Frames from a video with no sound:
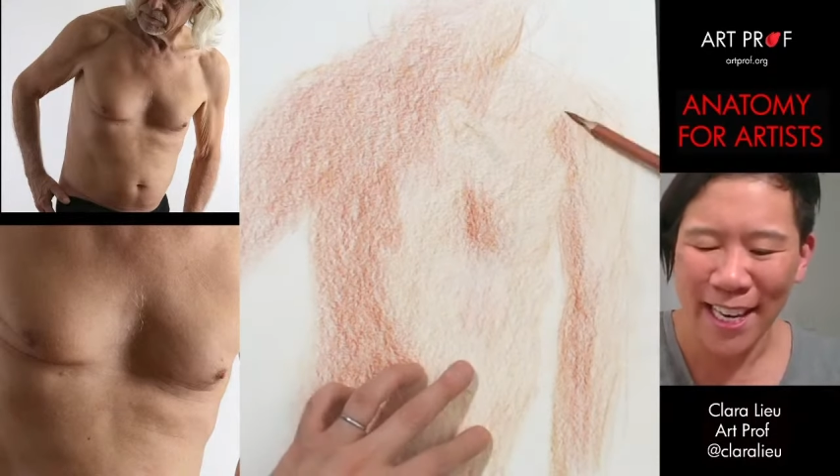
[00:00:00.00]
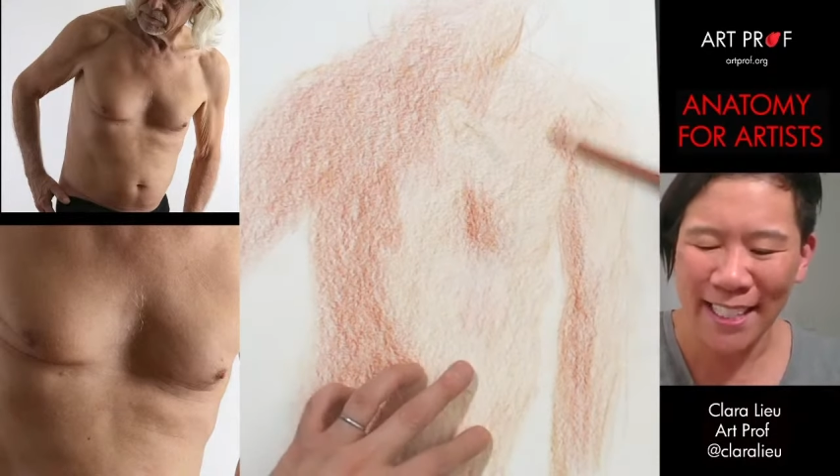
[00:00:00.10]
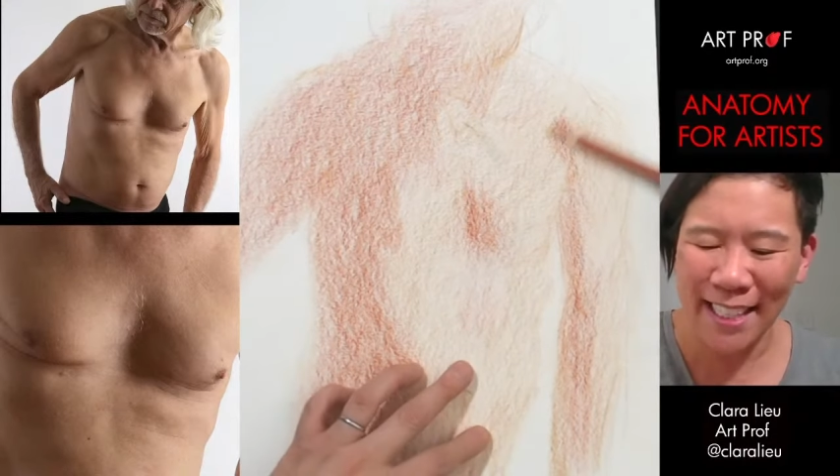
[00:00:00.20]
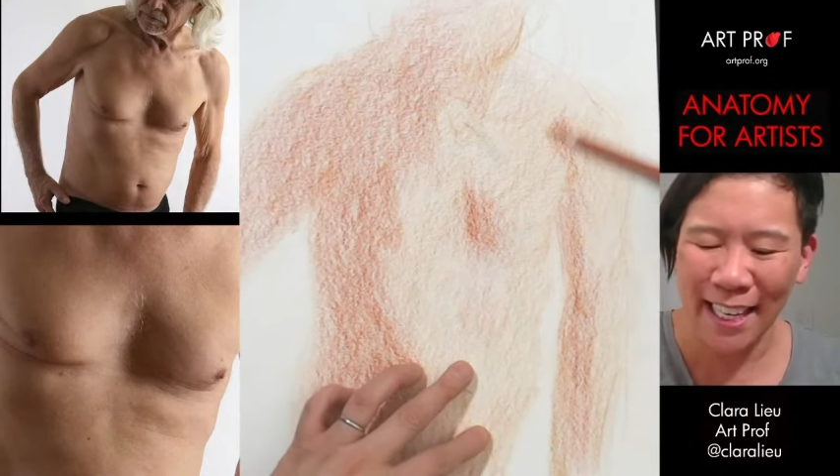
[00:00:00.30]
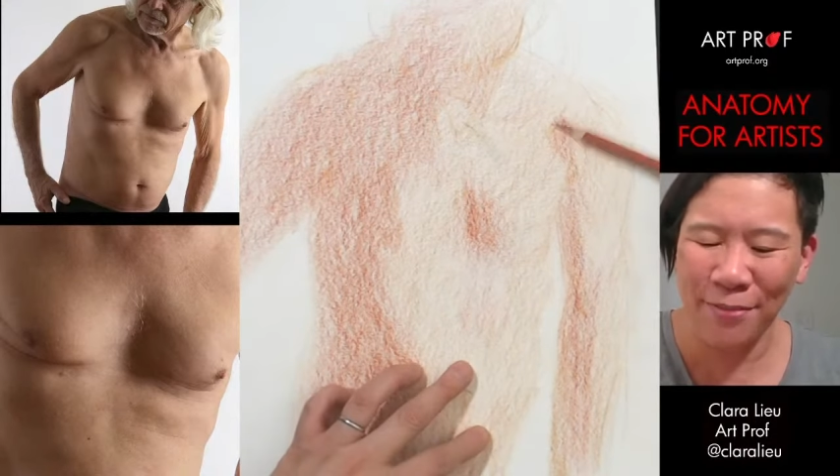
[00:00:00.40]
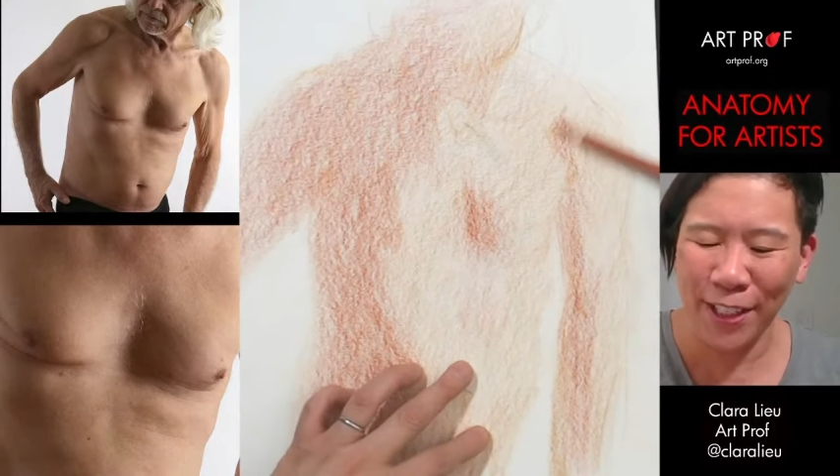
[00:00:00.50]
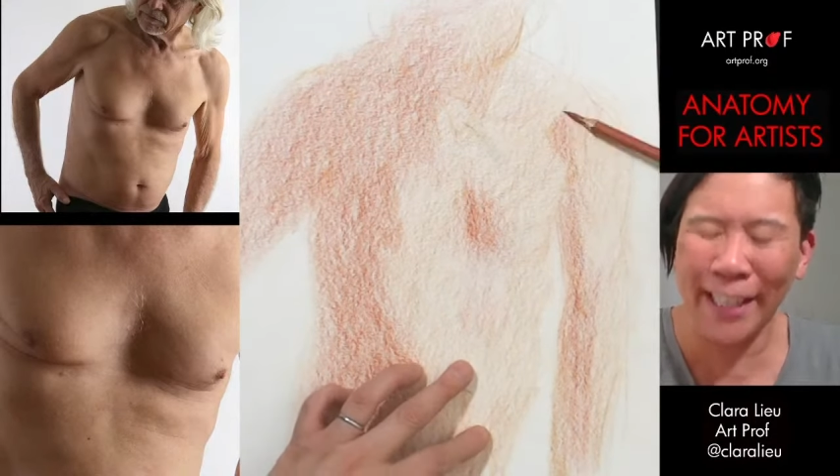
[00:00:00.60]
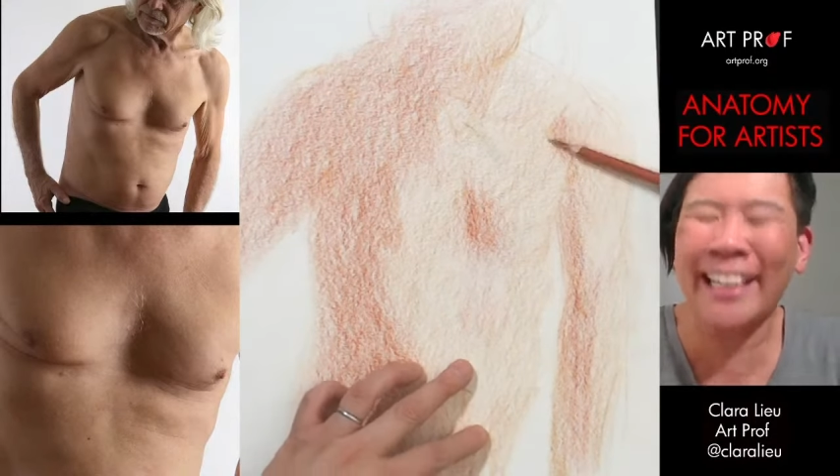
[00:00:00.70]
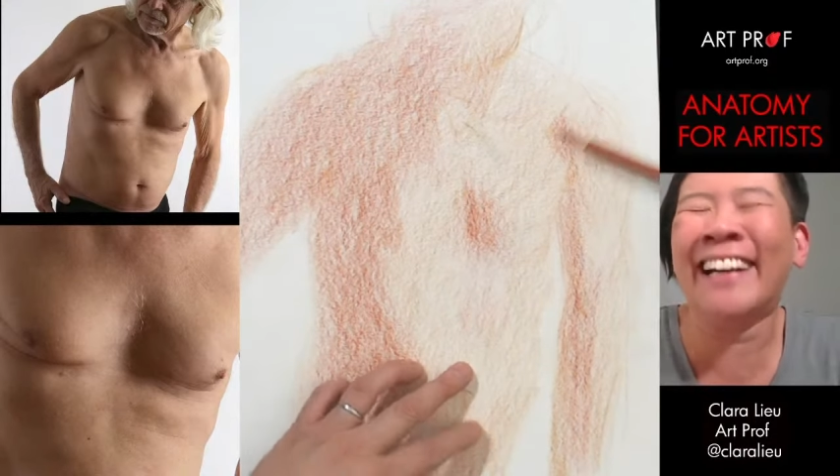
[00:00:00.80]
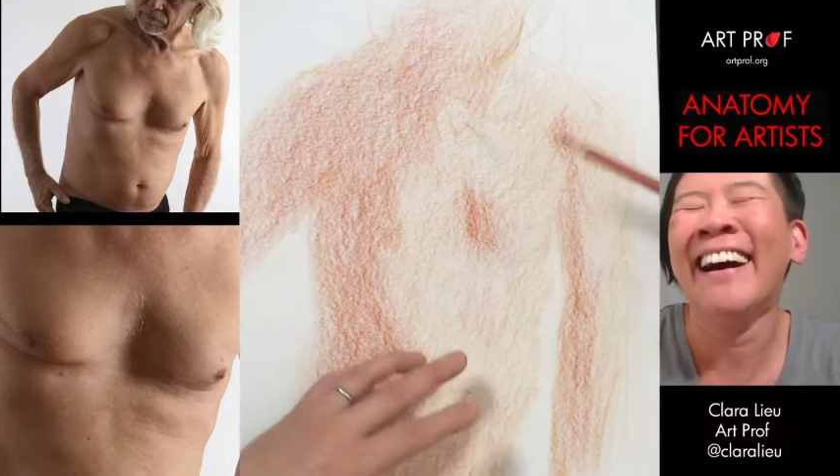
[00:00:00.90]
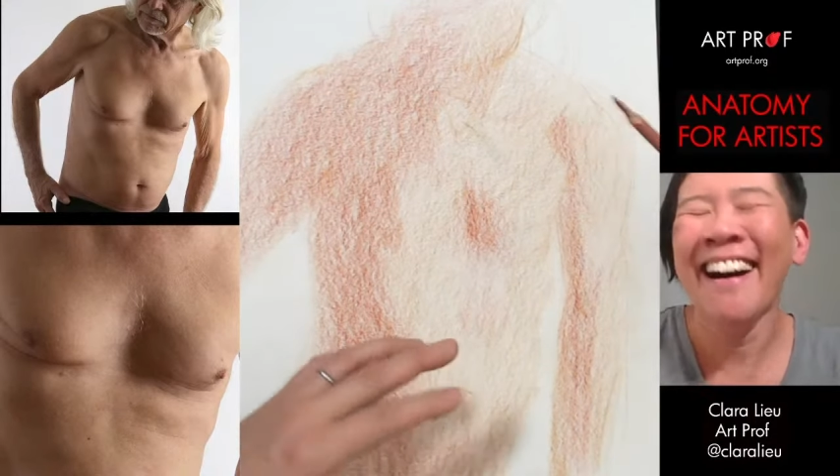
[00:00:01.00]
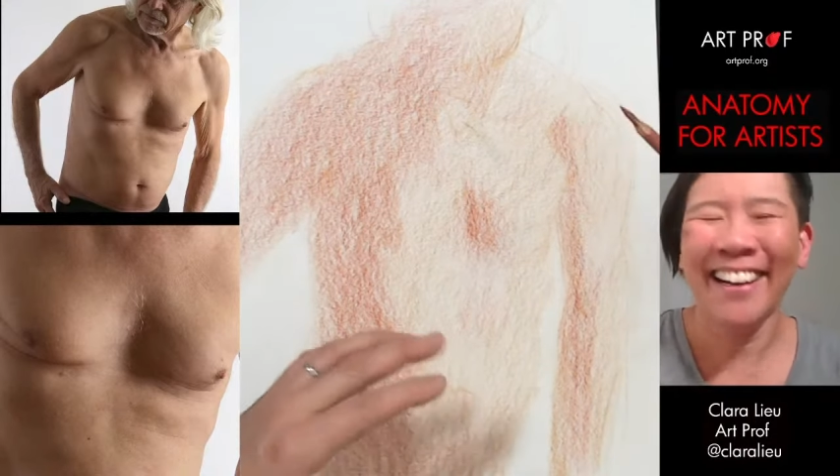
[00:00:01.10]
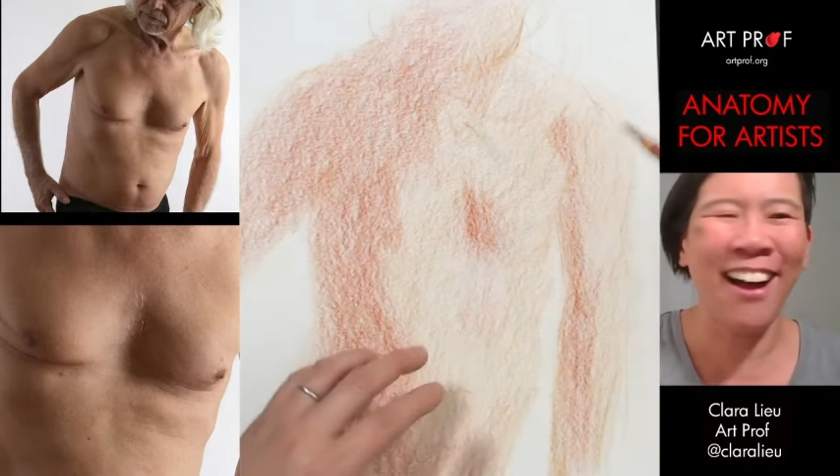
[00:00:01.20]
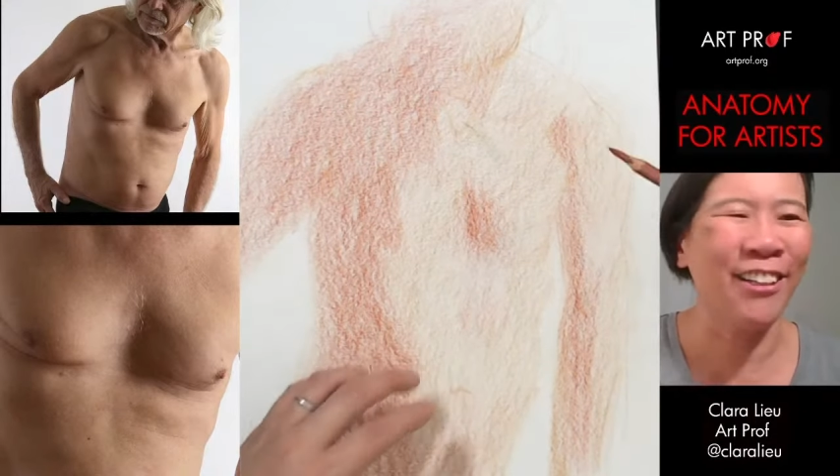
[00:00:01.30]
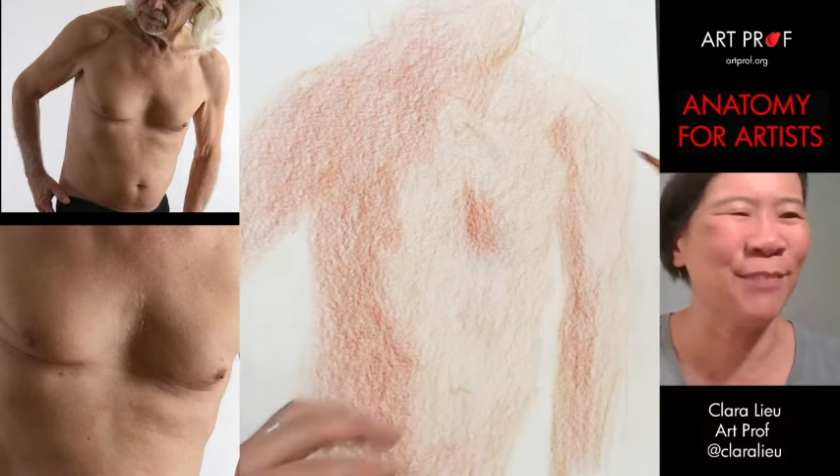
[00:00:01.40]
is I feel like
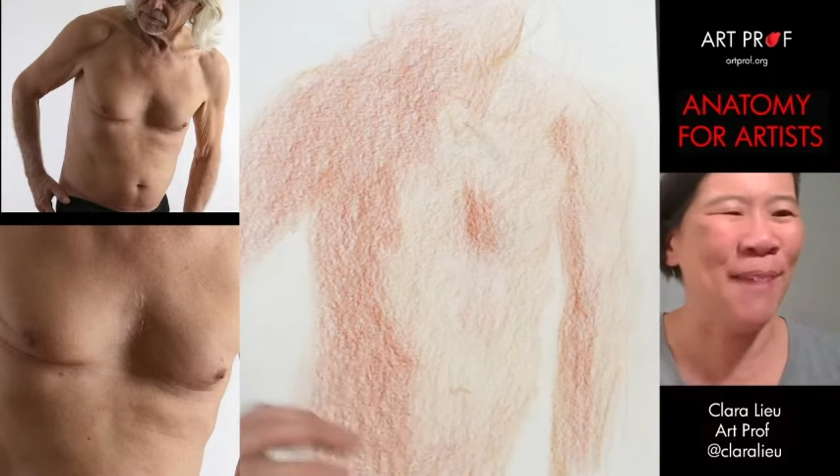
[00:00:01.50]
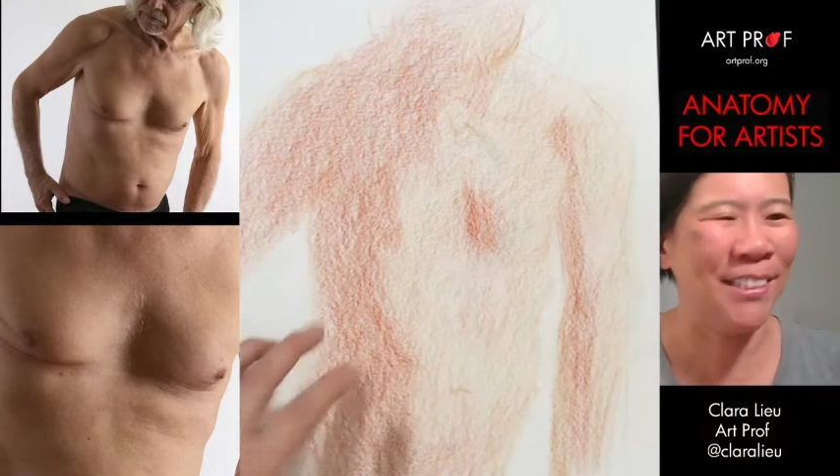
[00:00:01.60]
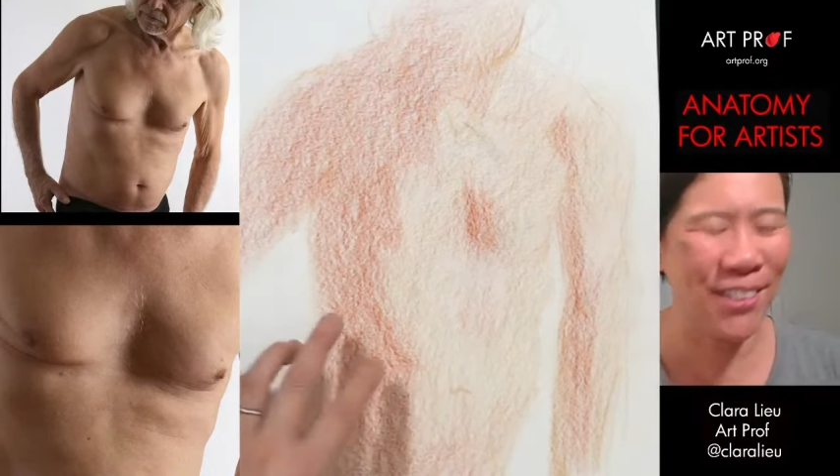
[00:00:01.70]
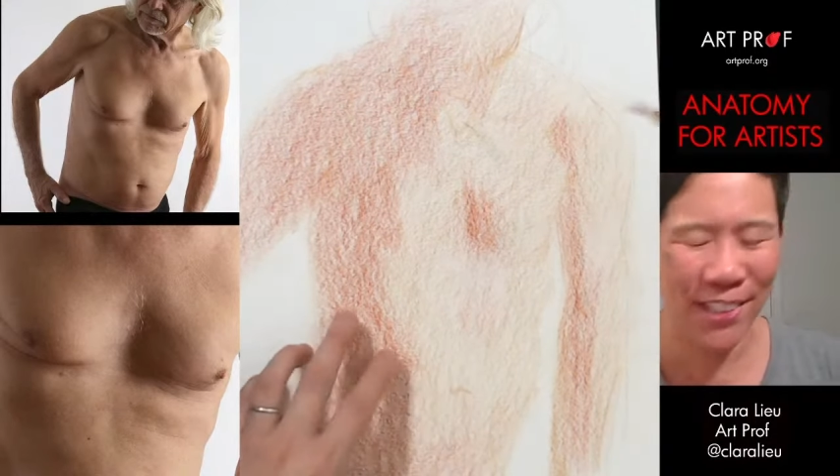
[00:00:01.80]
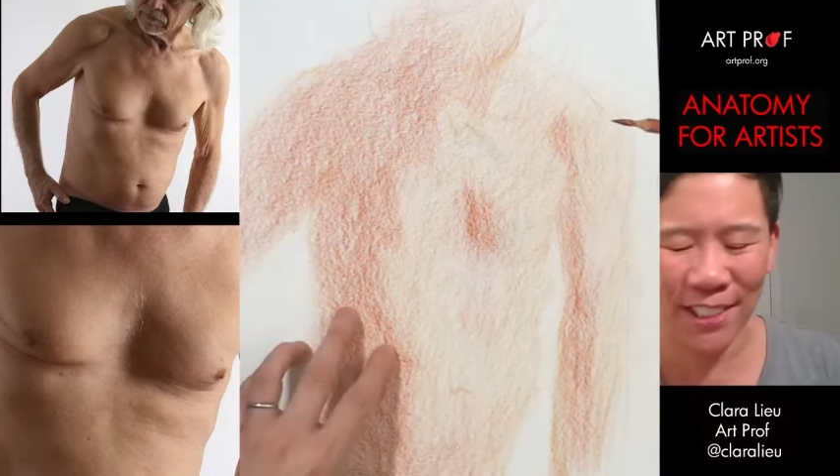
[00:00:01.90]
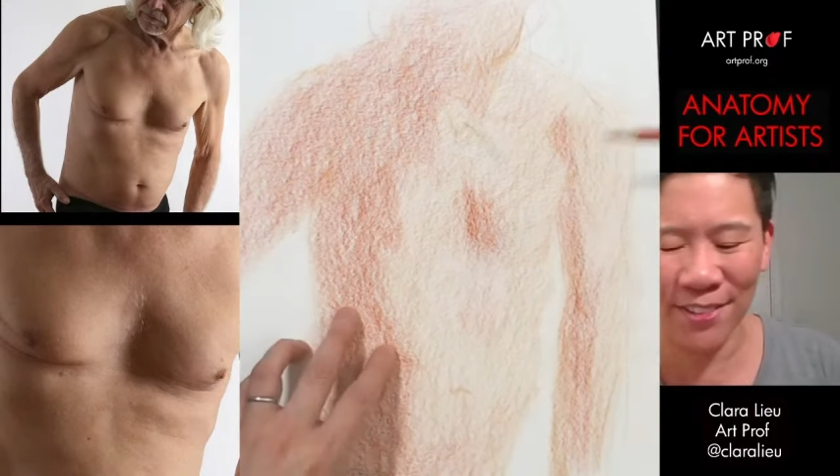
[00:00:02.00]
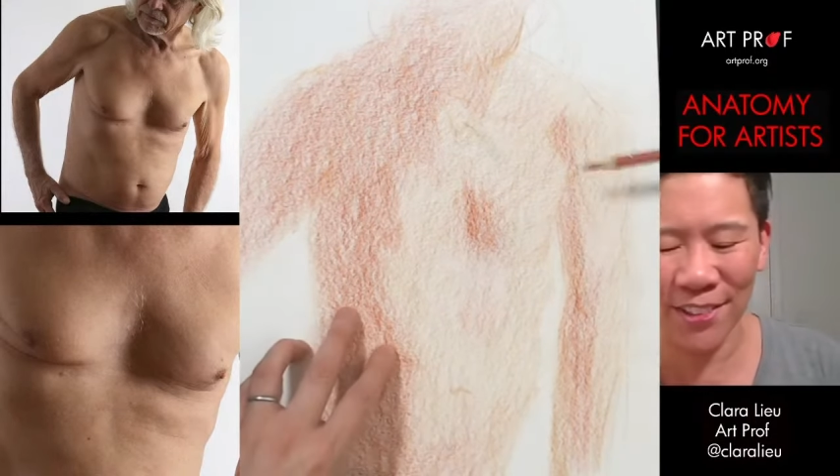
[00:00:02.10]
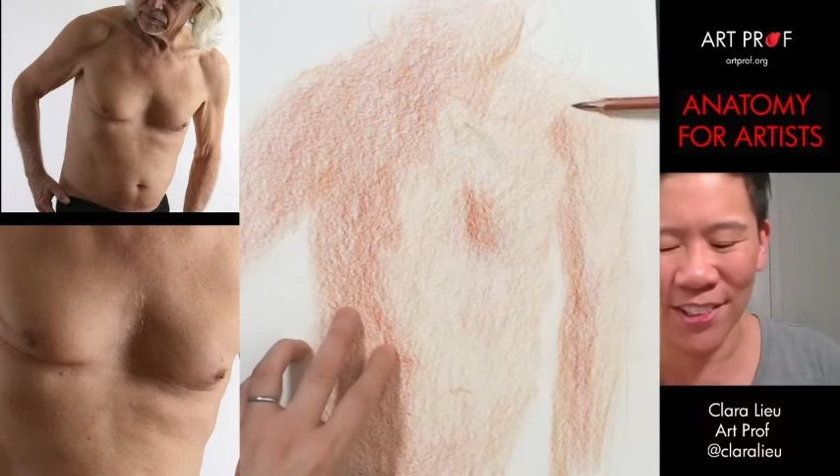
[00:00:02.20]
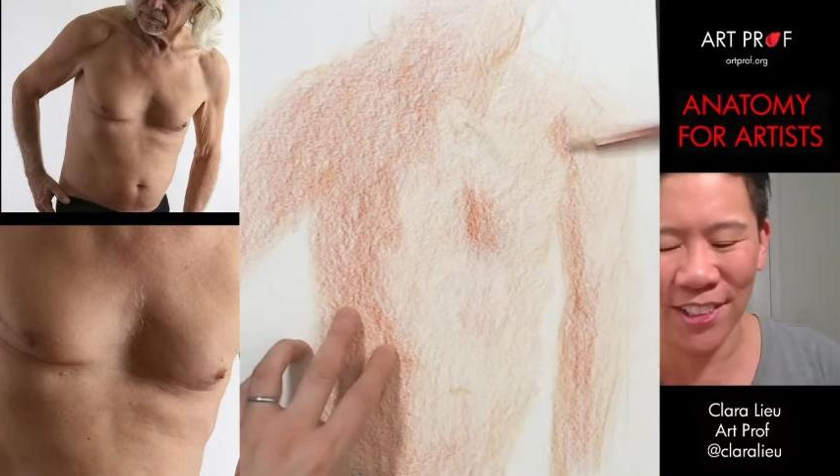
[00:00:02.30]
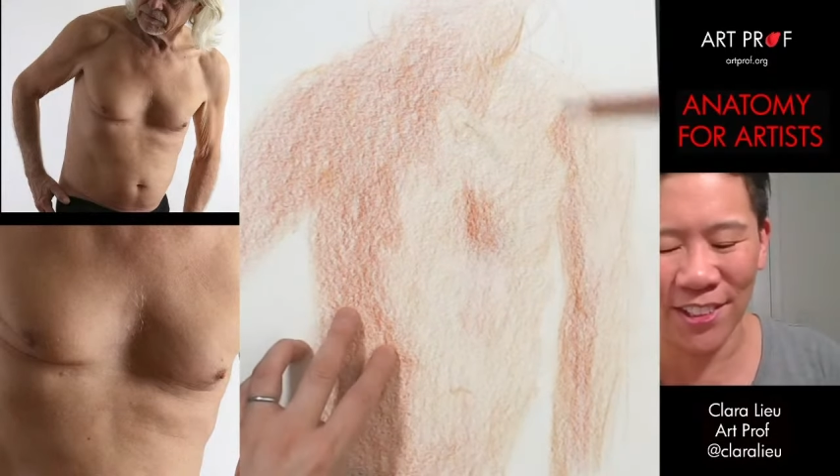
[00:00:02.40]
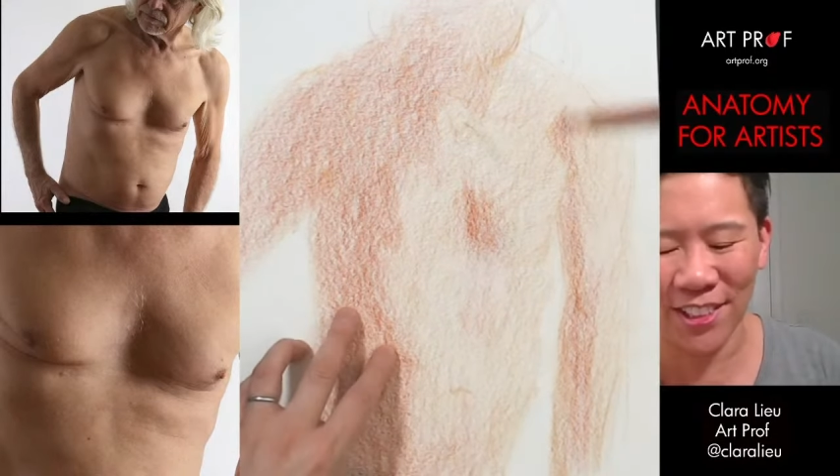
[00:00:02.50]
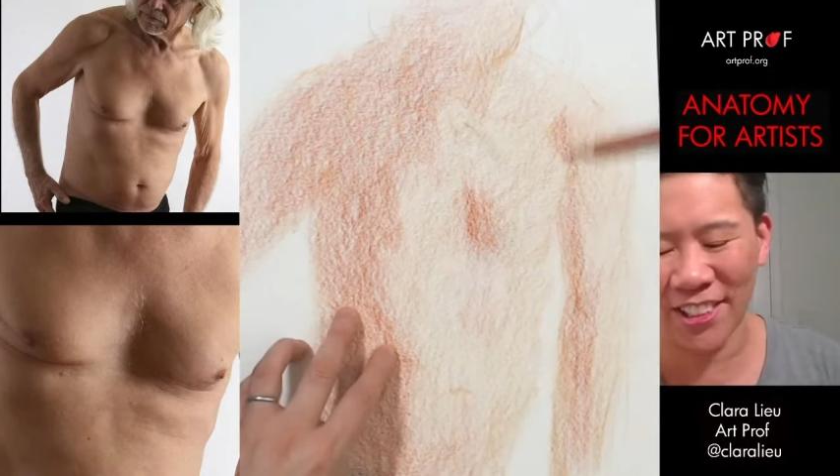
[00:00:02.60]
colored pencil gives you an excuse.